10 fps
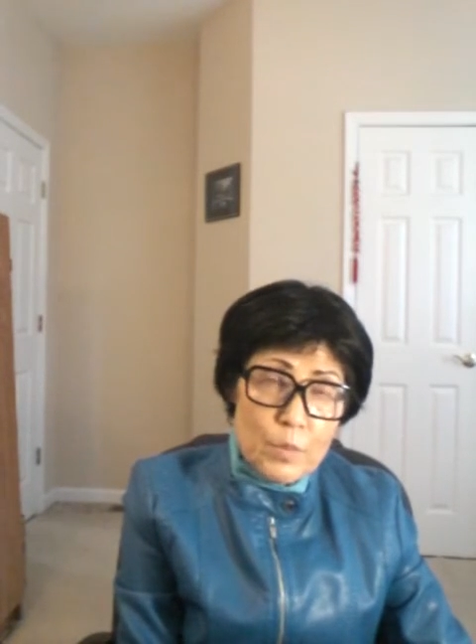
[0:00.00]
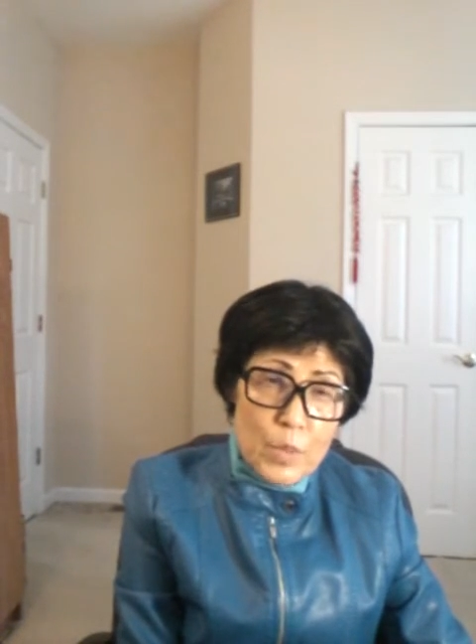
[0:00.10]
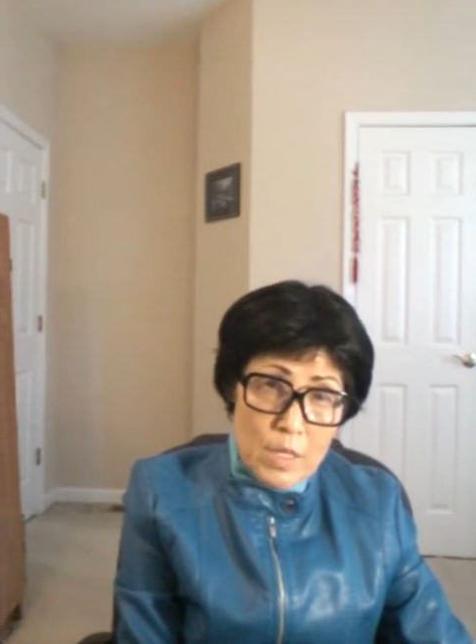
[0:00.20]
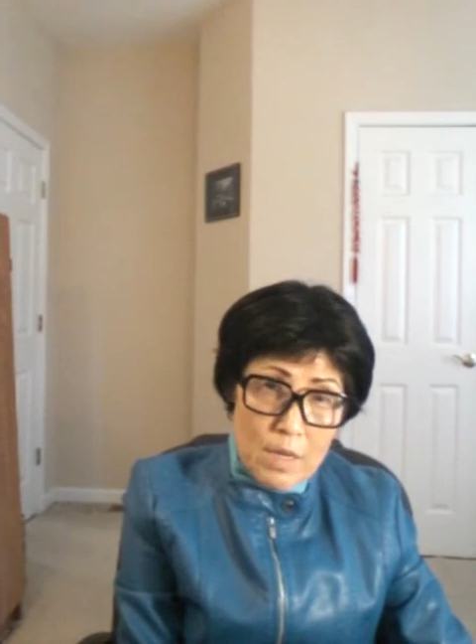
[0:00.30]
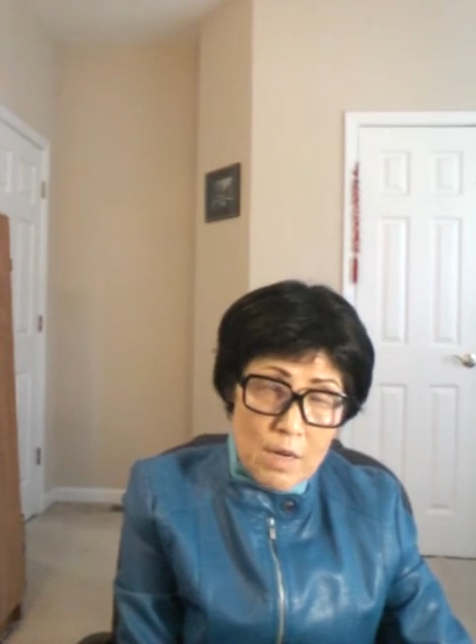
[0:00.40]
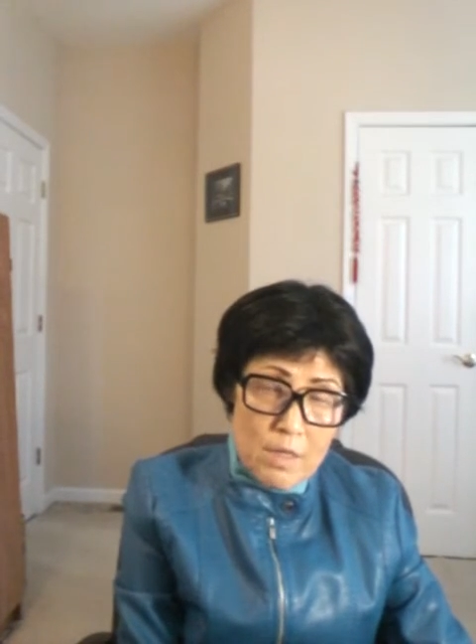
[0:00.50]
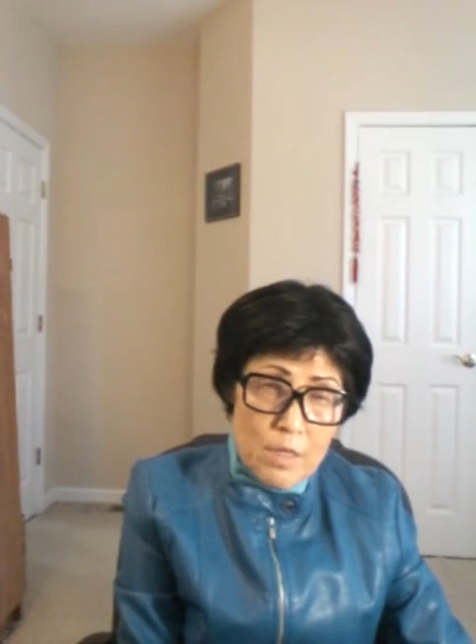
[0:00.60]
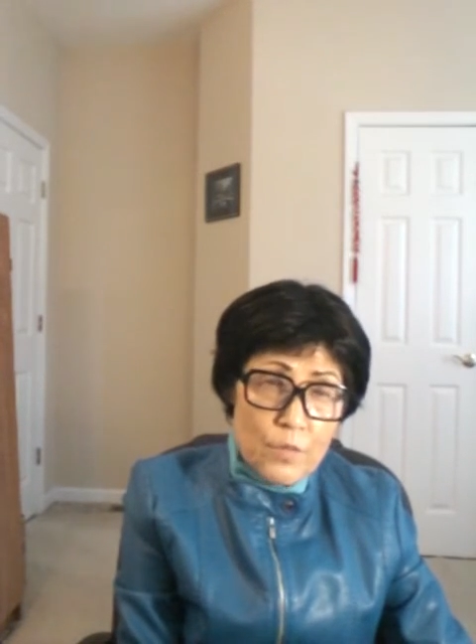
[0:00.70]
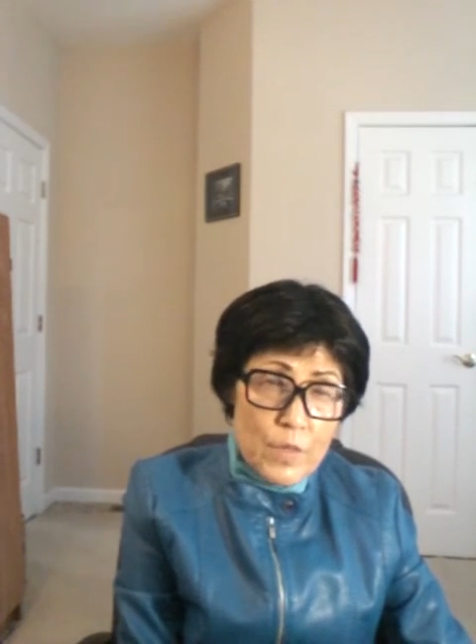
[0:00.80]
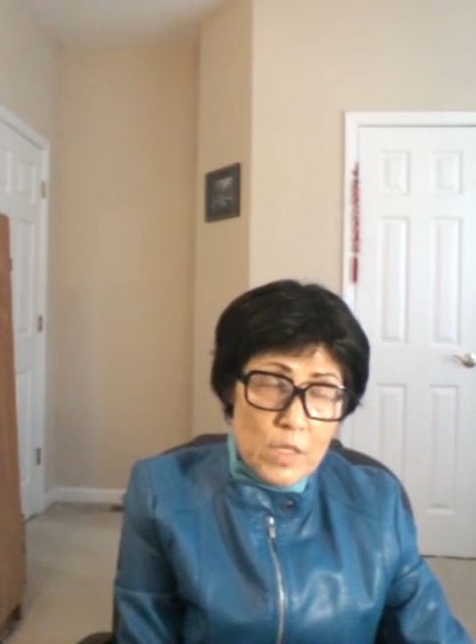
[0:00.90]
bradycardia,
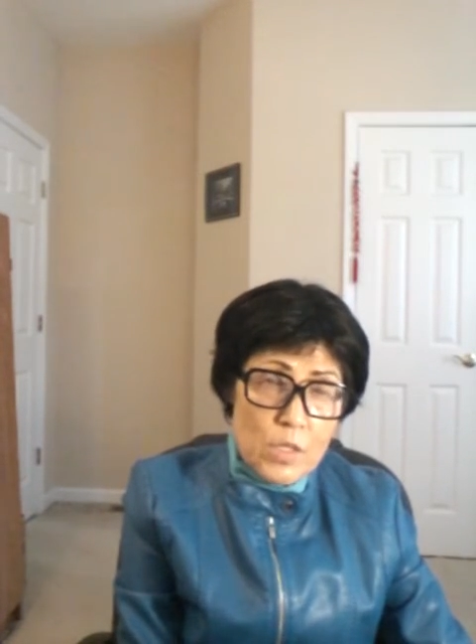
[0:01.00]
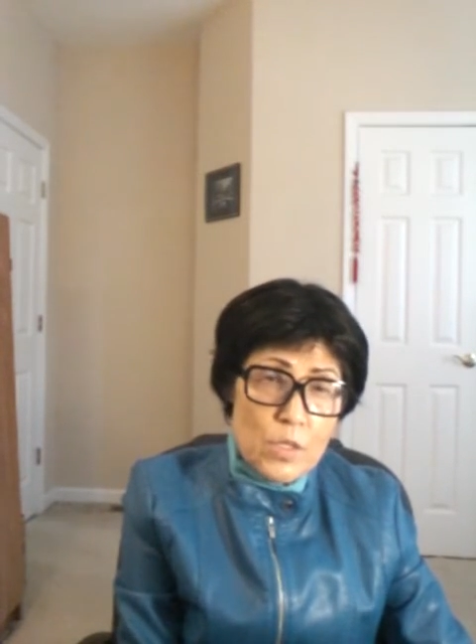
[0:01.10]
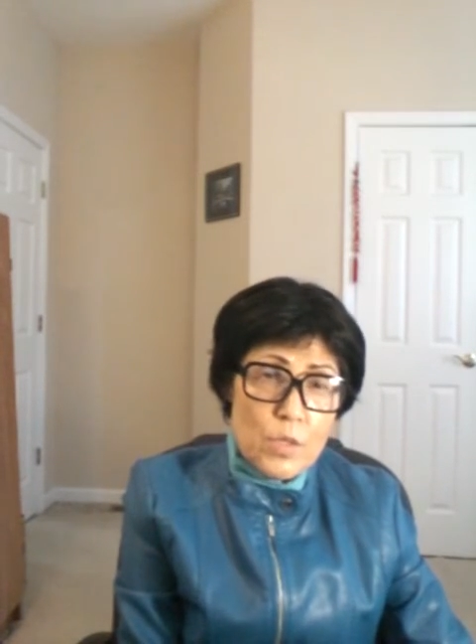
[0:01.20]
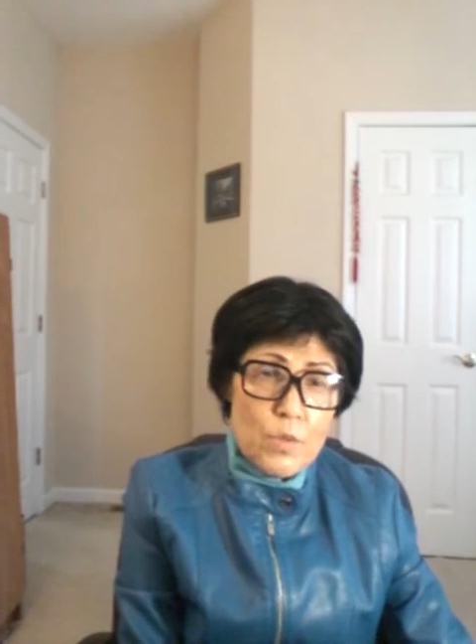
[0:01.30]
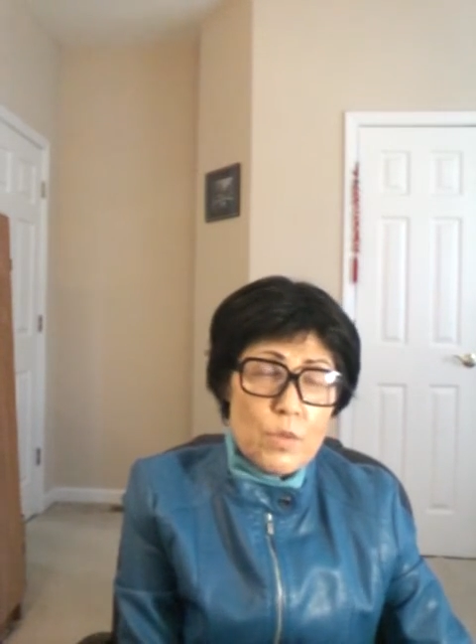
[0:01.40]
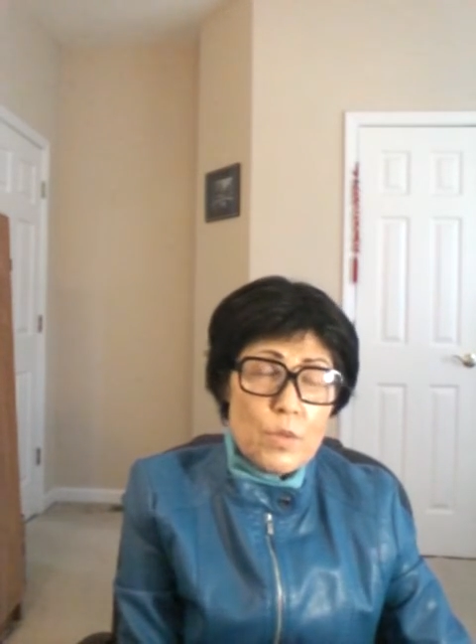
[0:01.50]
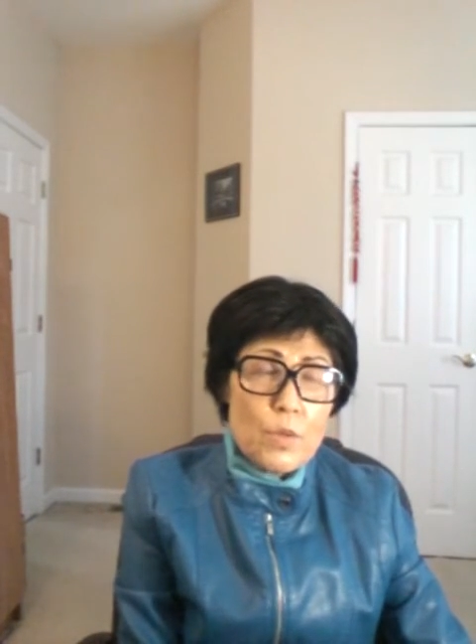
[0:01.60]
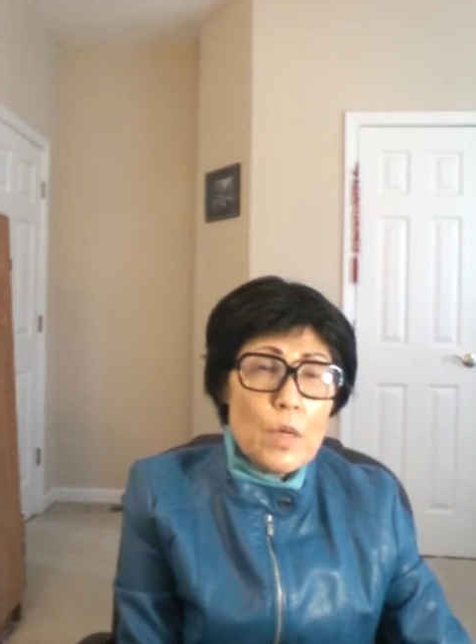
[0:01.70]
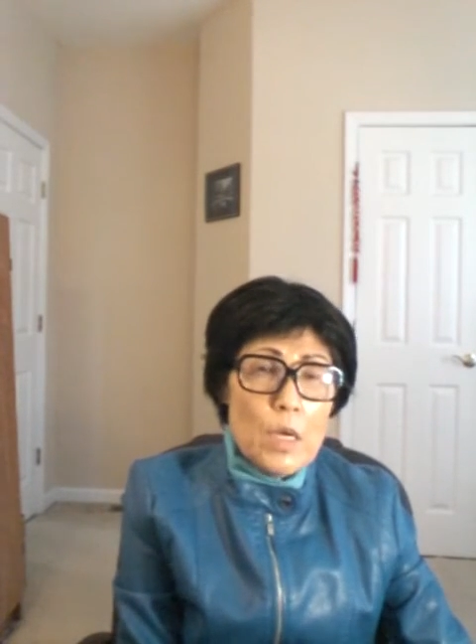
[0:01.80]
your physician told you